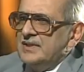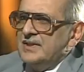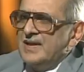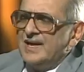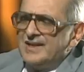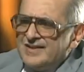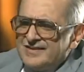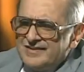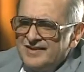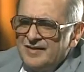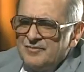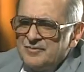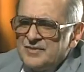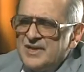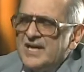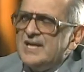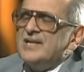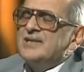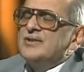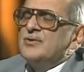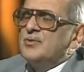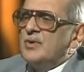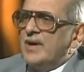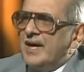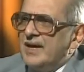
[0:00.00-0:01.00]
Except
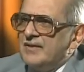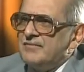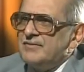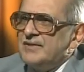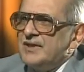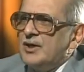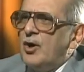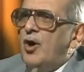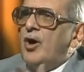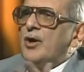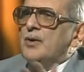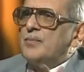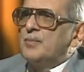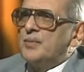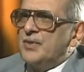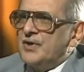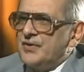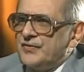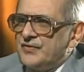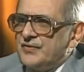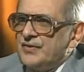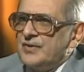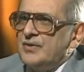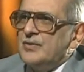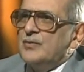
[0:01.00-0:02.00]
that you have the odd
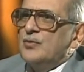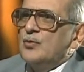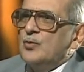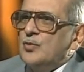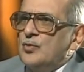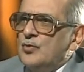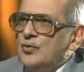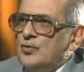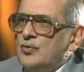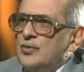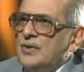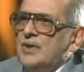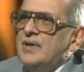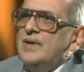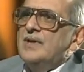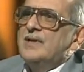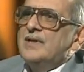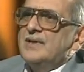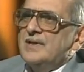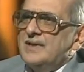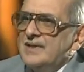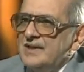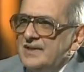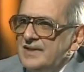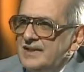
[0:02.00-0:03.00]
person who,
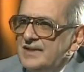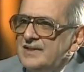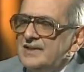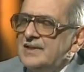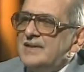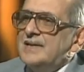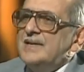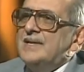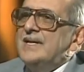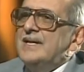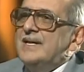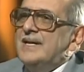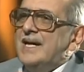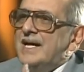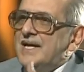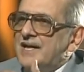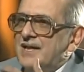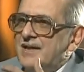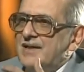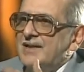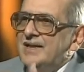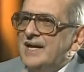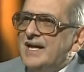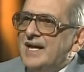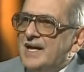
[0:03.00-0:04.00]
in the
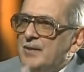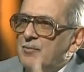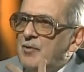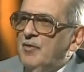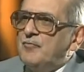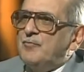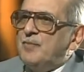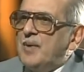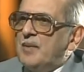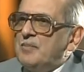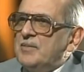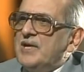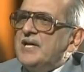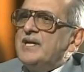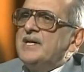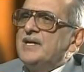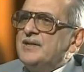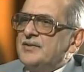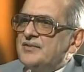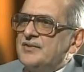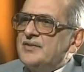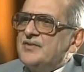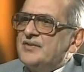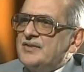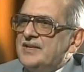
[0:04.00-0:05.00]
name of public
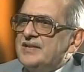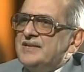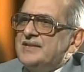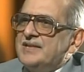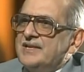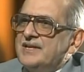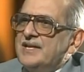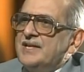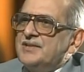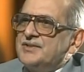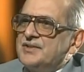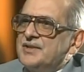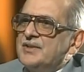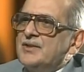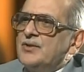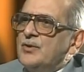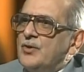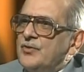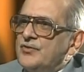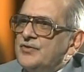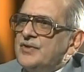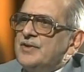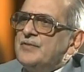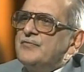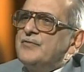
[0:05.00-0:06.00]
interest litigation,
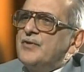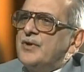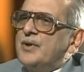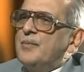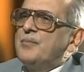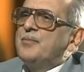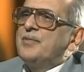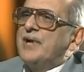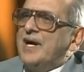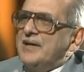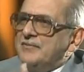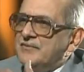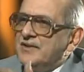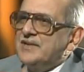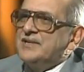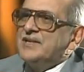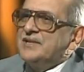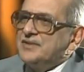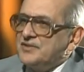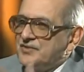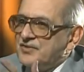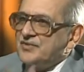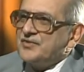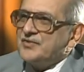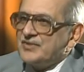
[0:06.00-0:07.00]
goes in for a private
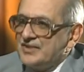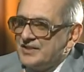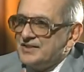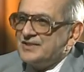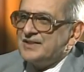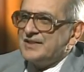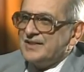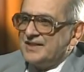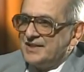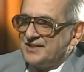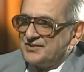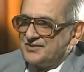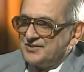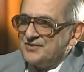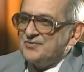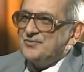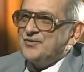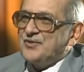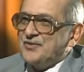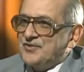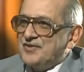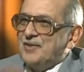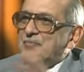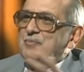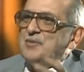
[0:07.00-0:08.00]
interest litigation
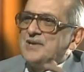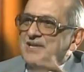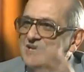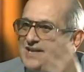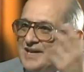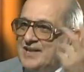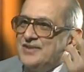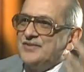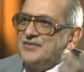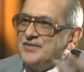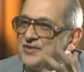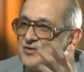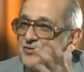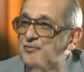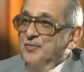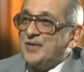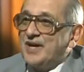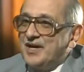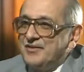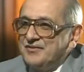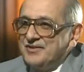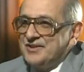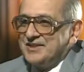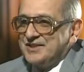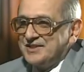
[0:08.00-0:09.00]
for somebody else's
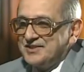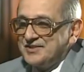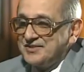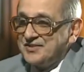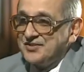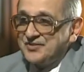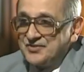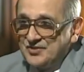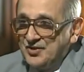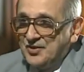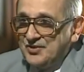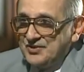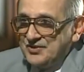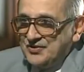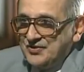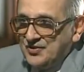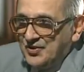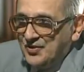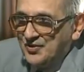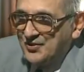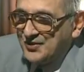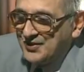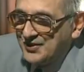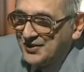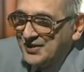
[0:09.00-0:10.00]
private interest, not his
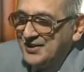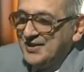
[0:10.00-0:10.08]
own.